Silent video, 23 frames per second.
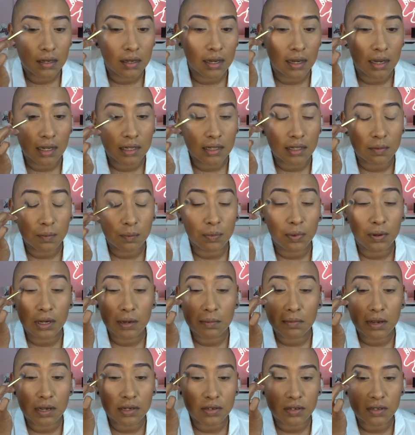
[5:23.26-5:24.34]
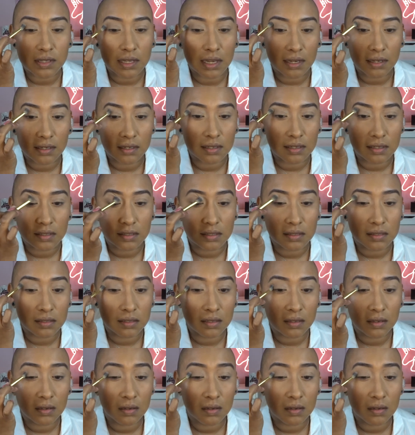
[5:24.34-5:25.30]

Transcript: And pretty much that's